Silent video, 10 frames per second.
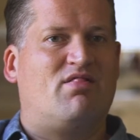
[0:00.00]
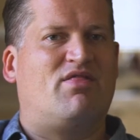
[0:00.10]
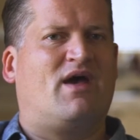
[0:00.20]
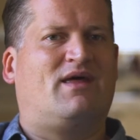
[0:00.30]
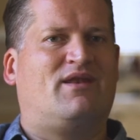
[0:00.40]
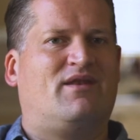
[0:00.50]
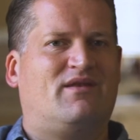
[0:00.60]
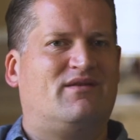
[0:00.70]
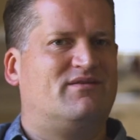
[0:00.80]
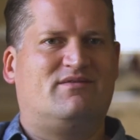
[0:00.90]

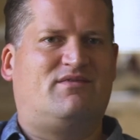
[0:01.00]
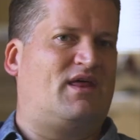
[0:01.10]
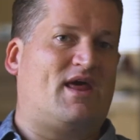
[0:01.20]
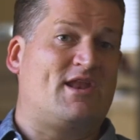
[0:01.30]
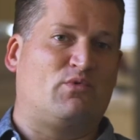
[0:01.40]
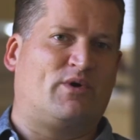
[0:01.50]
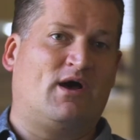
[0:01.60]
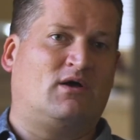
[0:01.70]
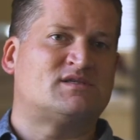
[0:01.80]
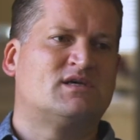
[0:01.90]
than anyone
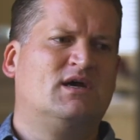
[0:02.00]
else.